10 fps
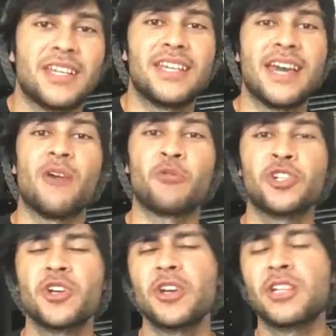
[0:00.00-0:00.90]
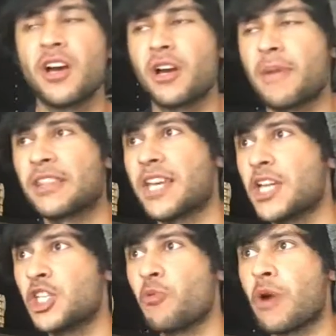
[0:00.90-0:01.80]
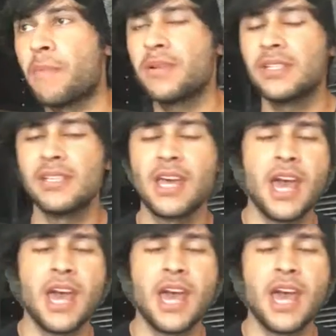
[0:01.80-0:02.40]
Yeah, we're just going to talk about the ancient weapons,